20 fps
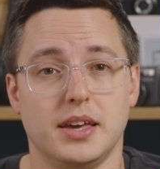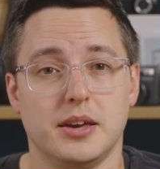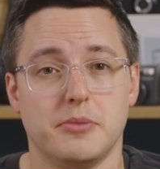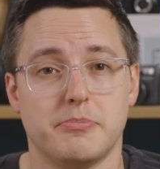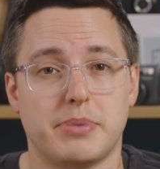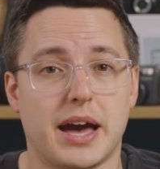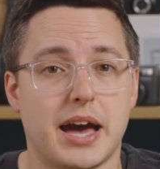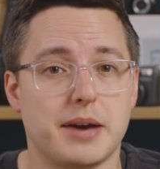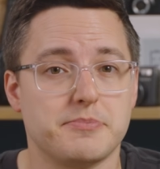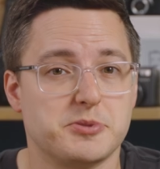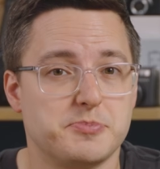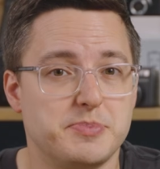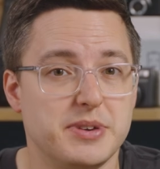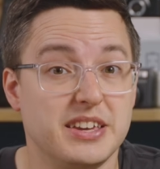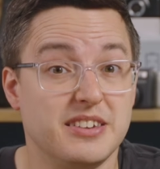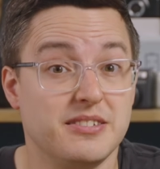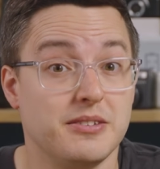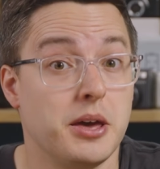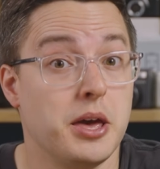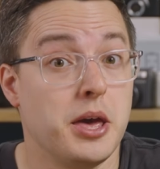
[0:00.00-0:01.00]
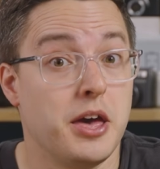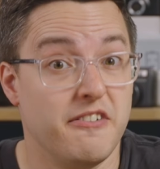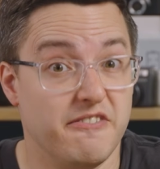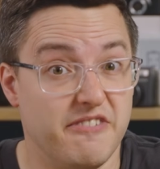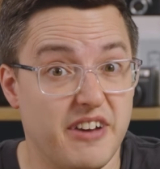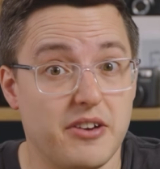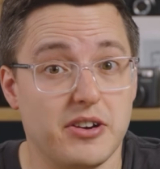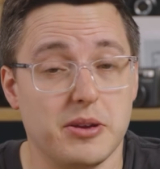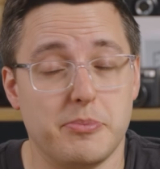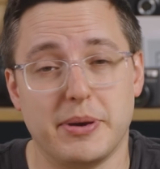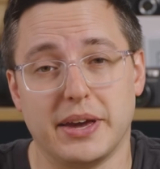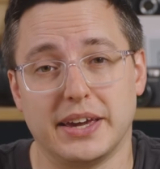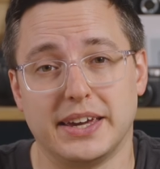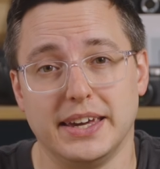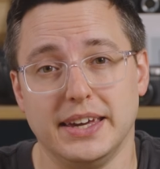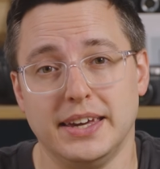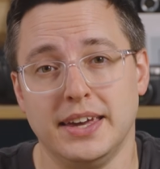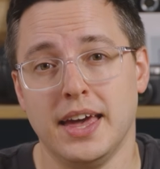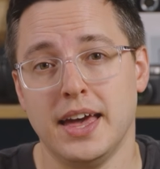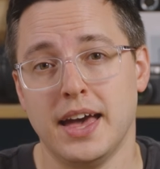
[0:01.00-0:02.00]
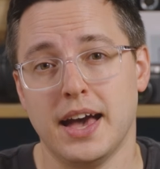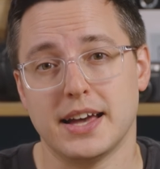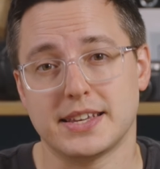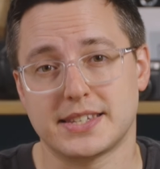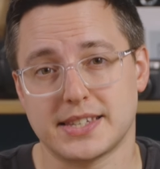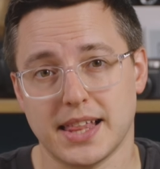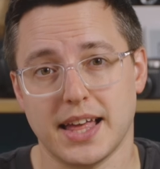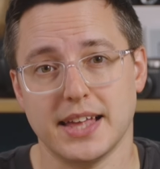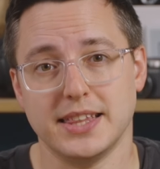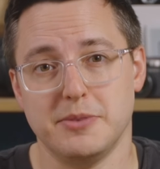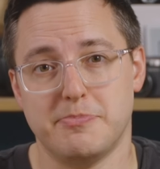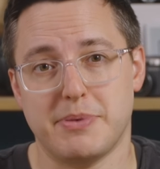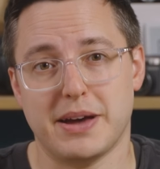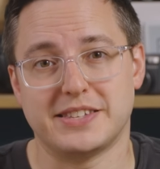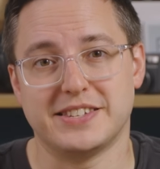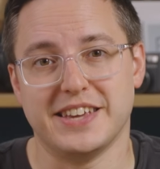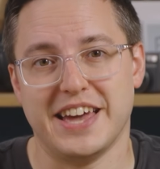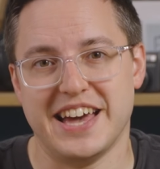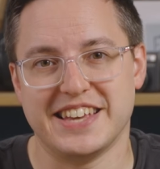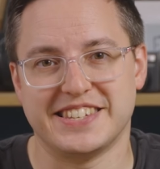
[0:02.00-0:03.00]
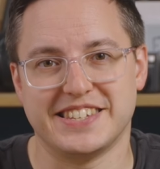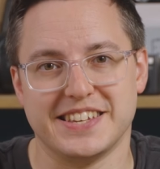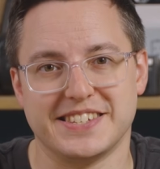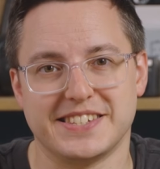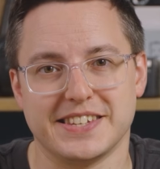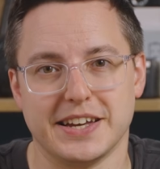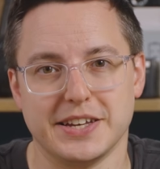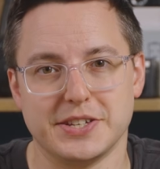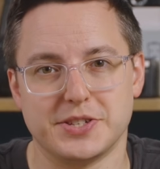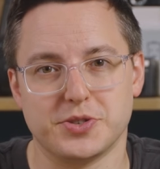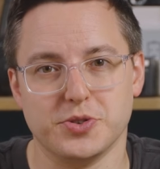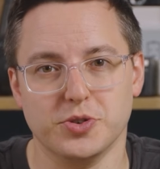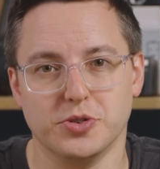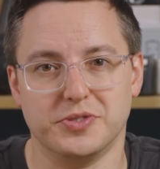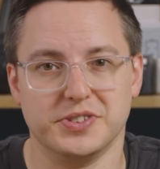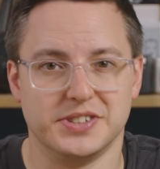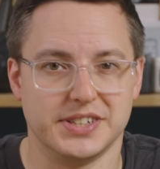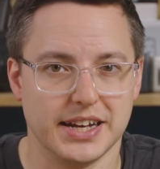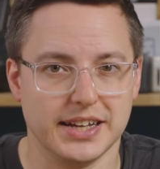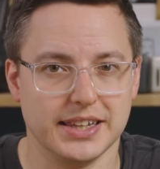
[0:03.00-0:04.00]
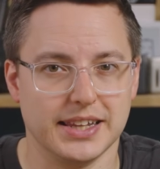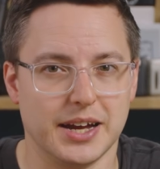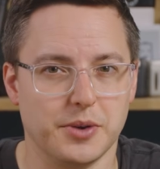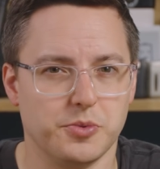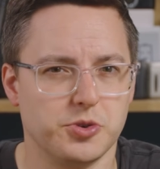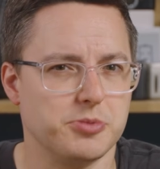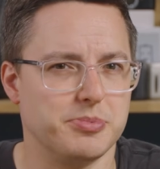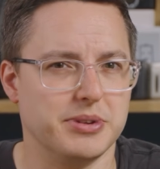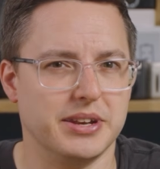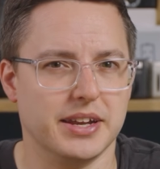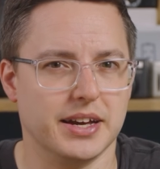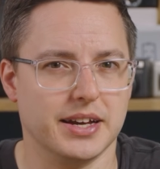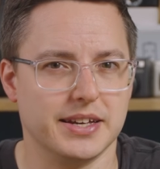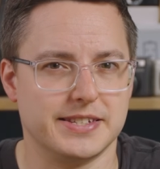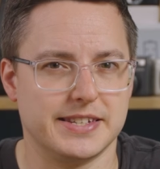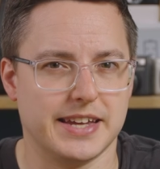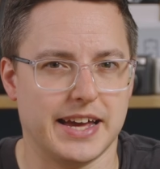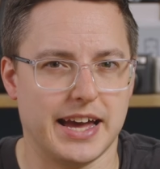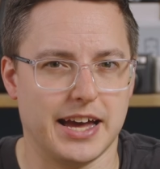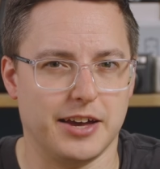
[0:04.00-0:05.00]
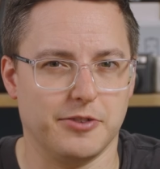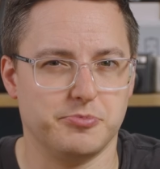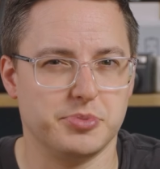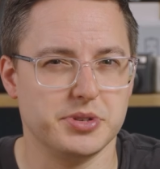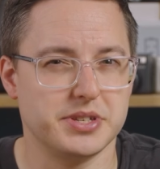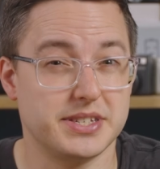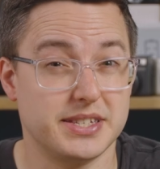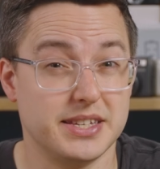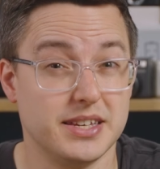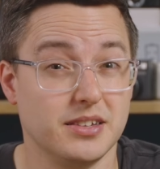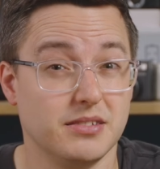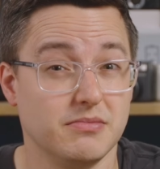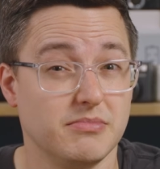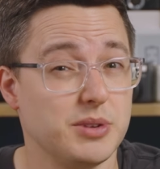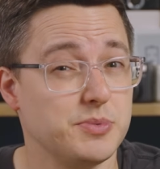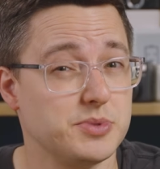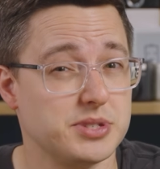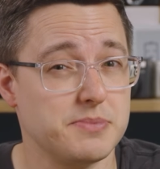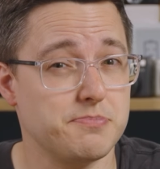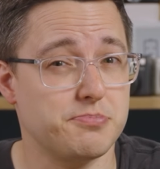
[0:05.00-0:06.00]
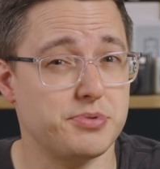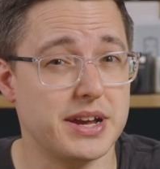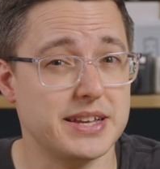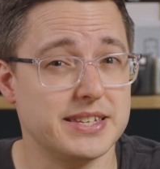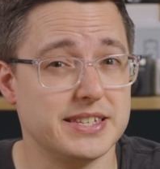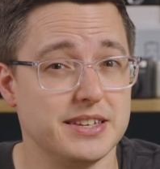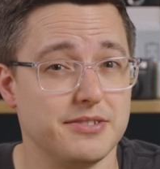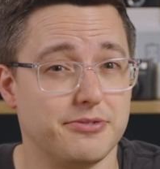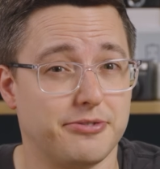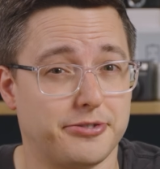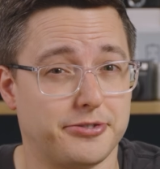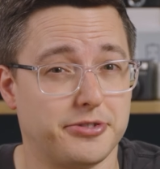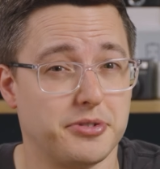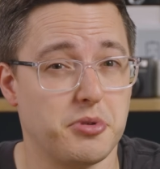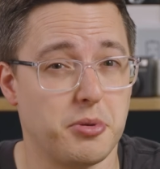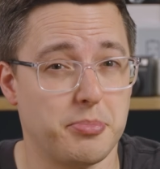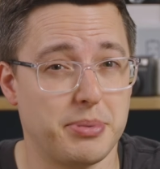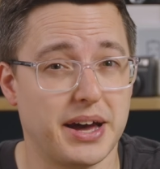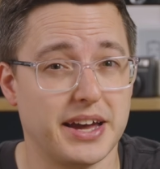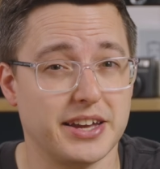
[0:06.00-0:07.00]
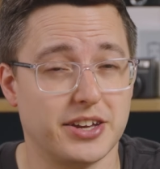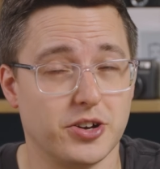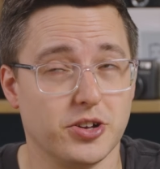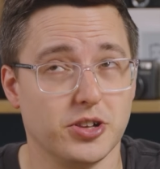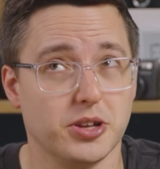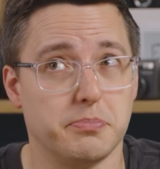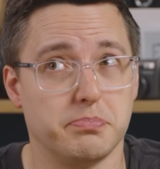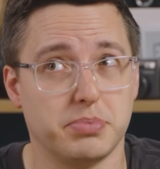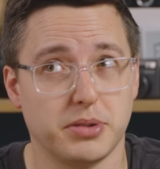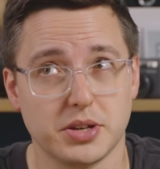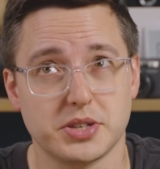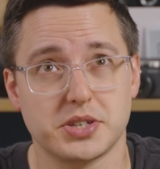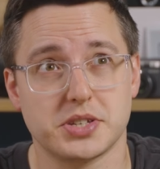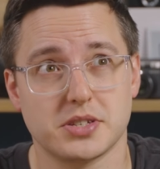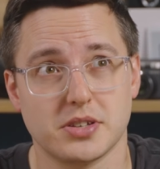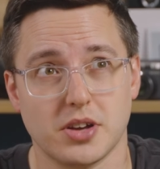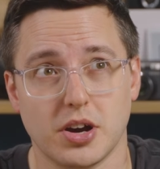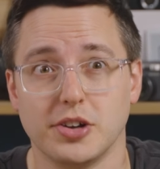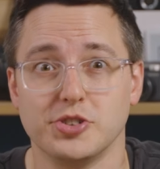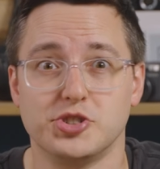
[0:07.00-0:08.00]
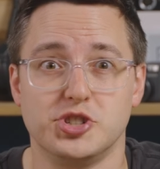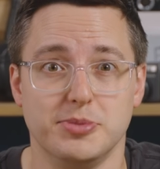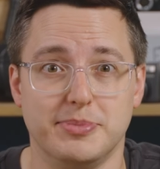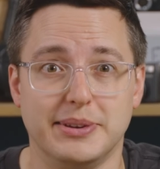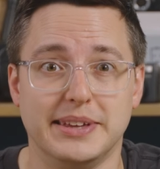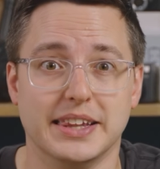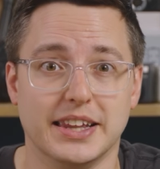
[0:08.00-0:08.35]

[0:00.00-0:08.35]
Perhaps being very picky, a slightly better SSI score for daylight would have been nice to have, but still, it was impressive from a bicolour plus RGB